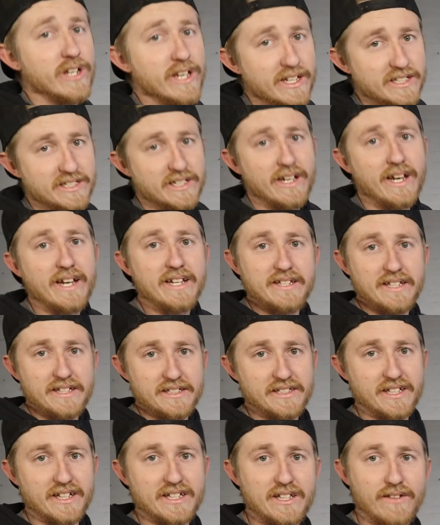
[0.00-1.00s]
It's a
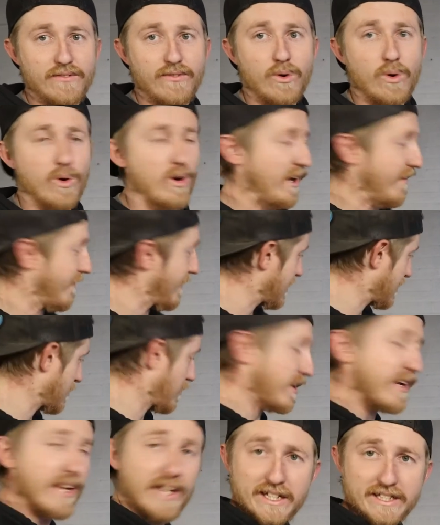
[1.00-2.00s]
1964, and this
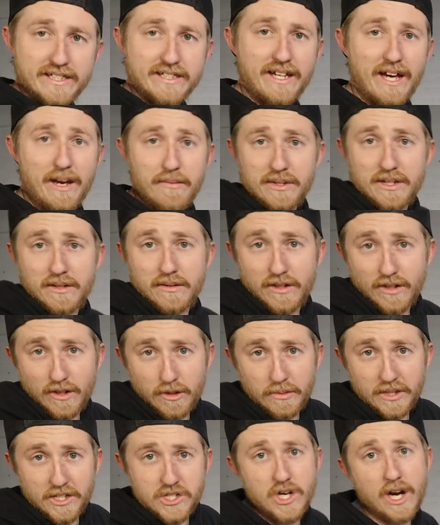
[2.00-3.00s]
one has happened to, you
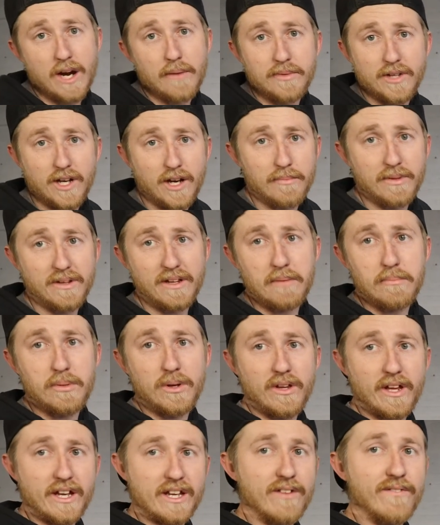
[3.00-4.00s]
know, be chopped up, and they
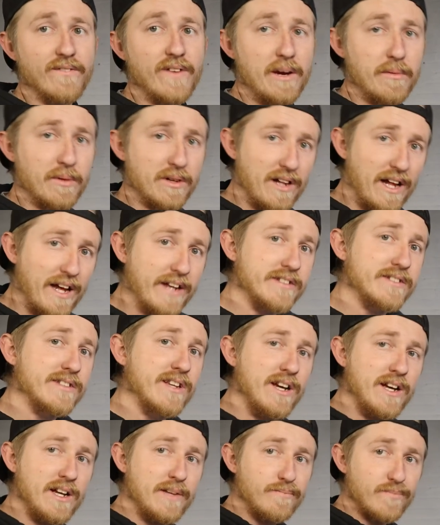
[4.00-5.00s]
put like a fiberglass,
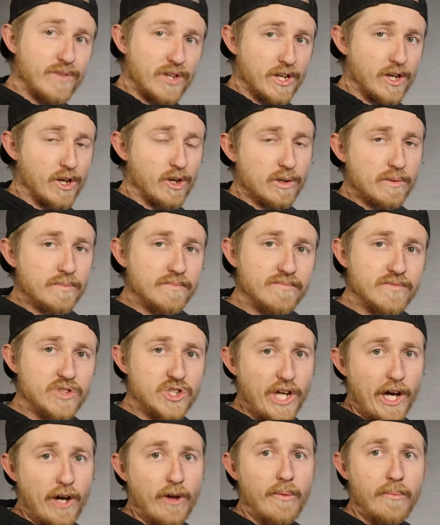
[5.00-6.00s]
you know,
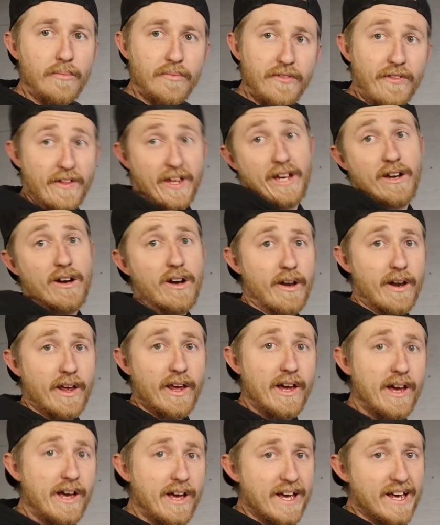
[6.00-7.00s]
shell thing on
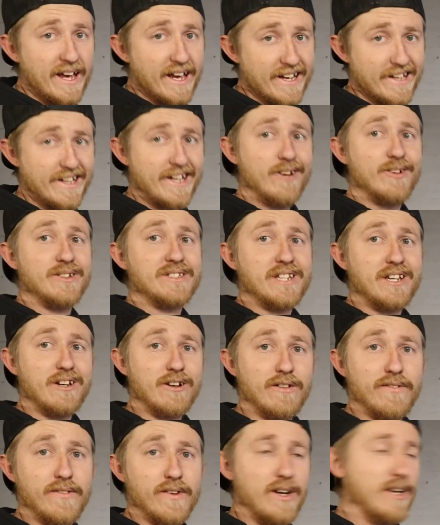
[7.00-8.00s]
it. And now it's
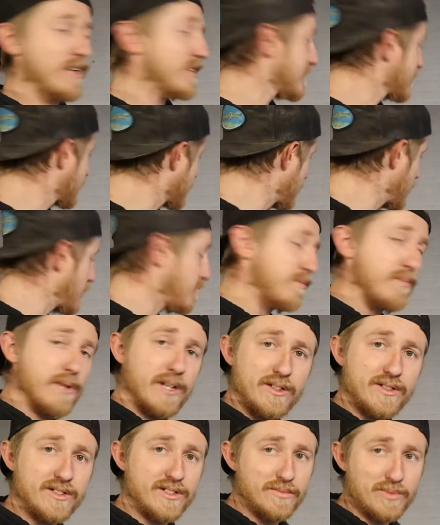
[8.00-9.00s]
here for us to
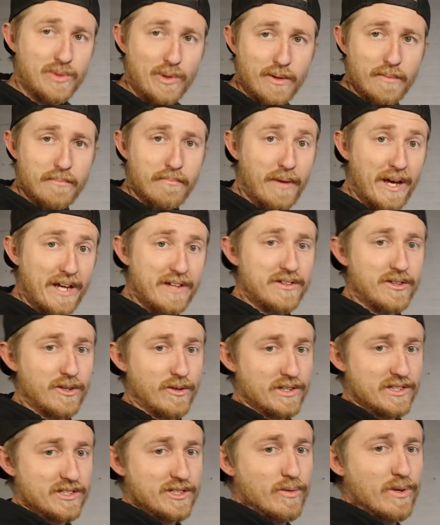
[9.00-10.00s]
build some sort of bed
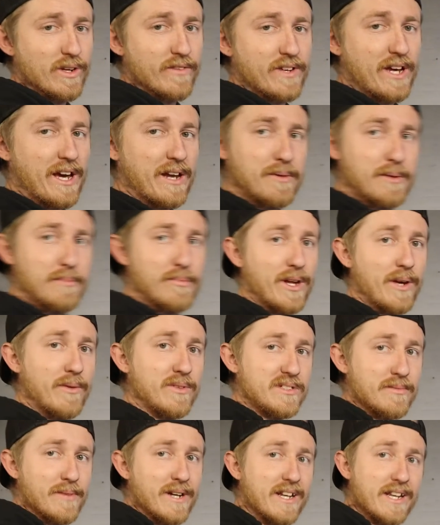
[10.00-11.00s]
to it. So we've kind of been playing
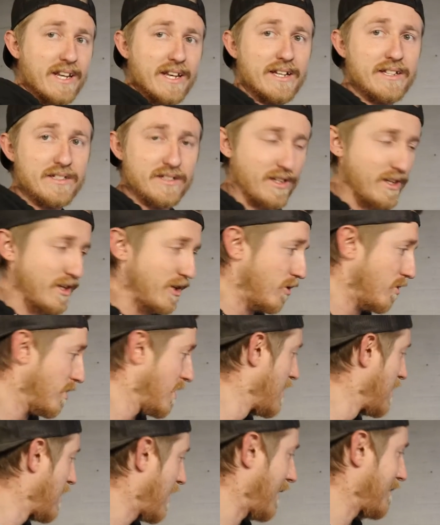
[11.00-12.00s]
with some ideas. You know,
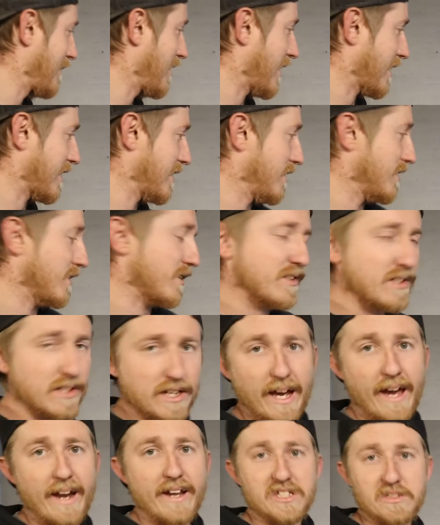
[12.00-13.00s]
I'm not gonna
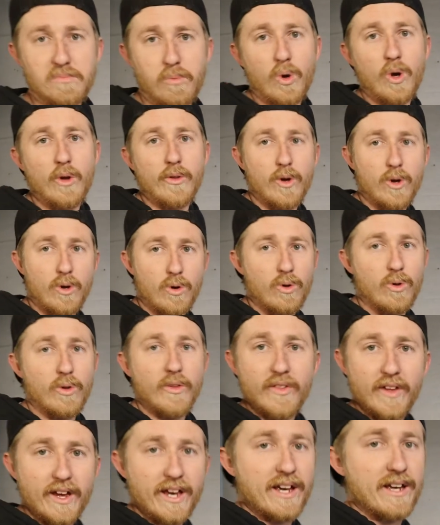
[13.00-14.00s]
kind of spoil the whole
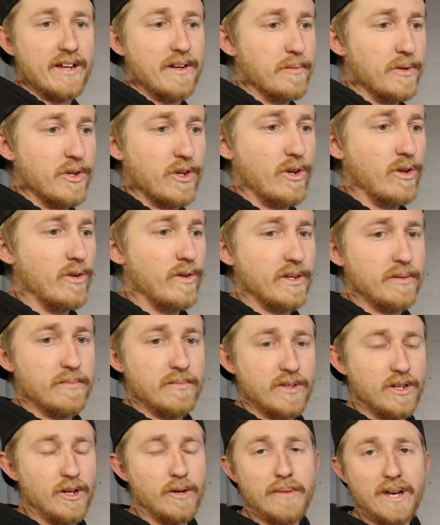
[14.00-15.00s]
thing. I mean, you can only,
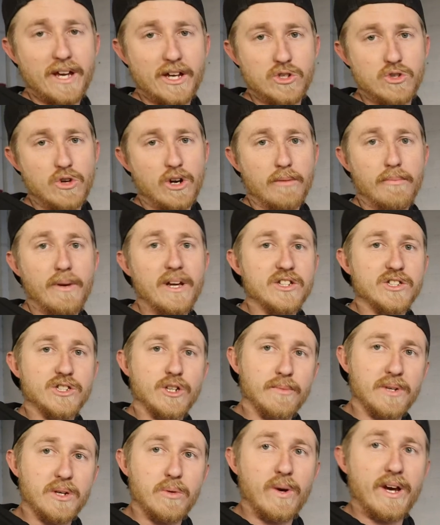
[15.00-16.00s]
you know, make a truck bed
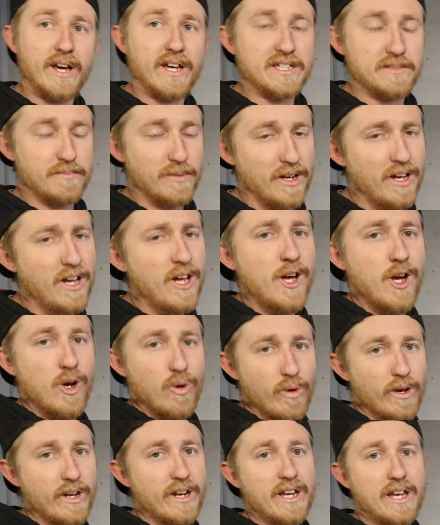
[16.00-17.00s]
so many ways, but
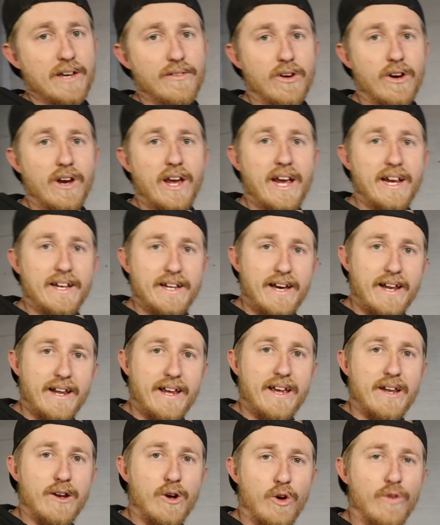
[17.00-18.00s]
we're gonna give our hand at
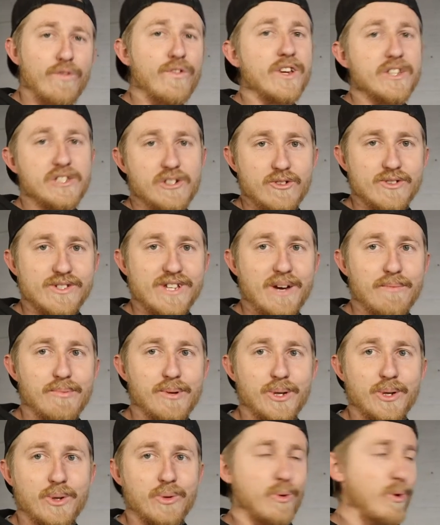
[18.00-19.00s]
it, and hopefully it turns out
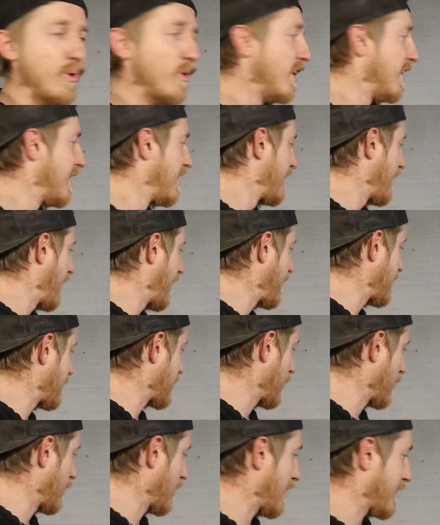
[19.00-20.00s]
pretty cool. And then
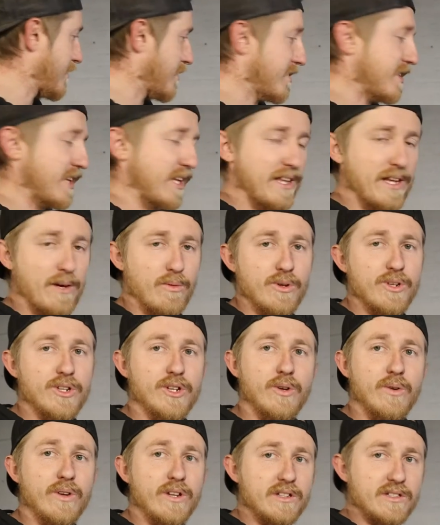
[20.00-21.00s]
the only other thing that we're
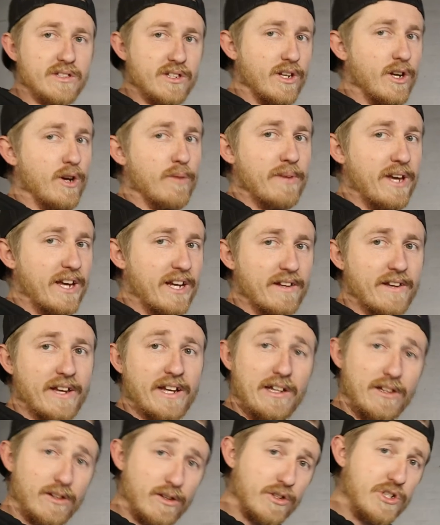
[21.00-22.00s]
doing is, you know, making
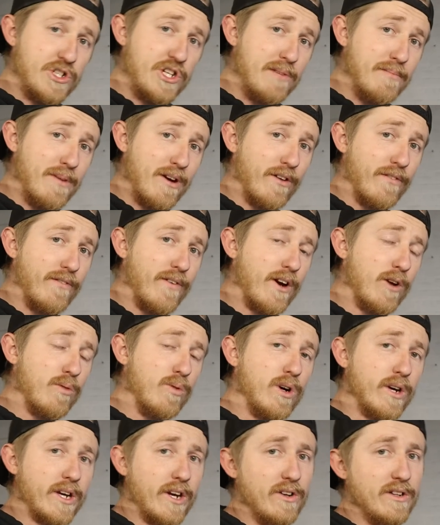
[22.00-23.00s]
like a little sheet metal
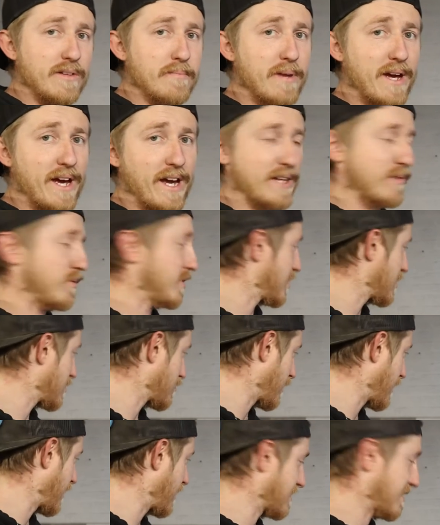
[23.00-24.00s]
firewall here in the back, which is
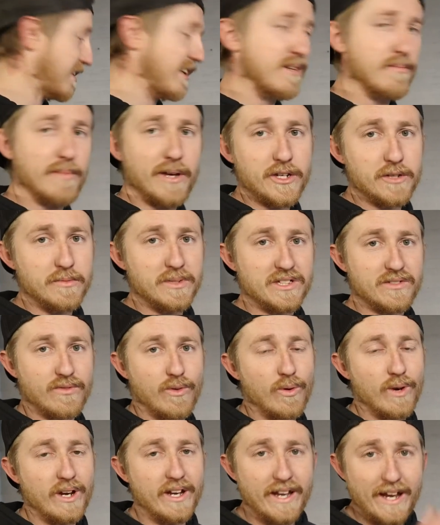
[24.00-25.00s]
what he's getting measurements
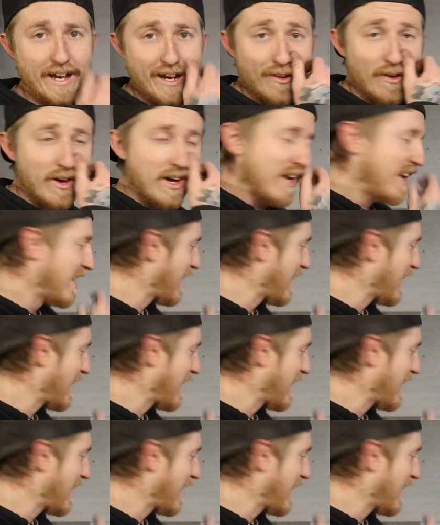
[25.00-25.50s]
for right now.